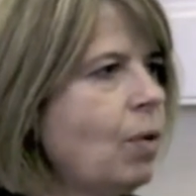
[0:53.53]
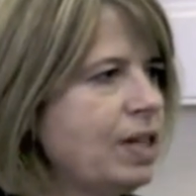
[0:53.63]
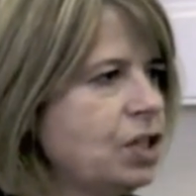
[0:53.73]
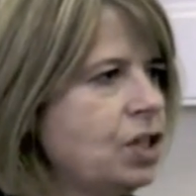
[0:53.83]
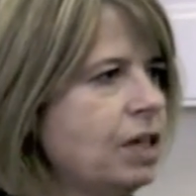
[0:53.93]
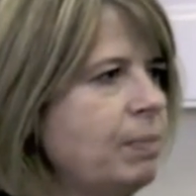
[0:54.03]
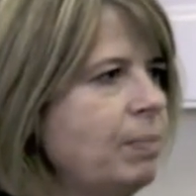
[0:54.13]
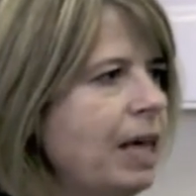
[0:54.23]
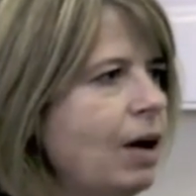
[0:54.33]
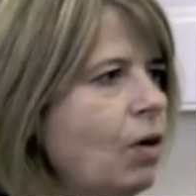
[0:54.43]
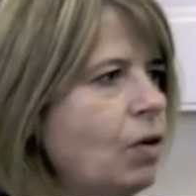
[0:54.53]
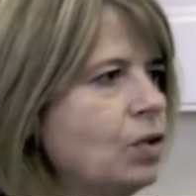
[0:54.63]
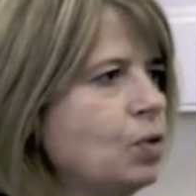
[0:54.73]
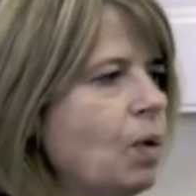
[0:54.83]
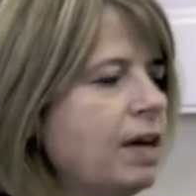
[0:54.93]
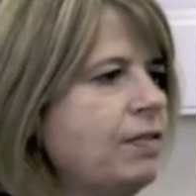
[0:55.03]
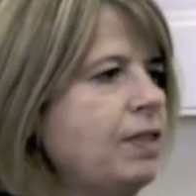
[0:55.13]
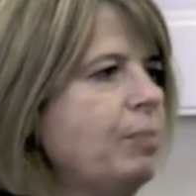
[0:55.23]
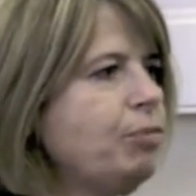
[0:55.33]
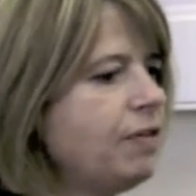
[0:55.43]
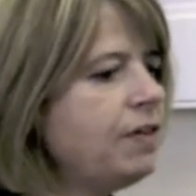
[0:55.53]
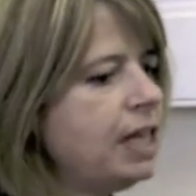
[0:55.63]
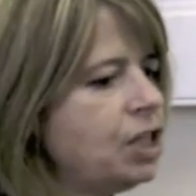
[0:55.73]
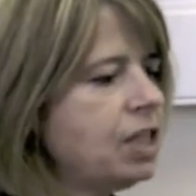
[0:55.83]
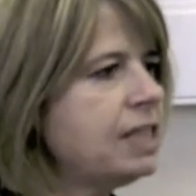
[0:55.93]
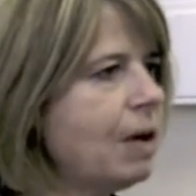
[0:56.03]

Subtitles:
question because one of the privileges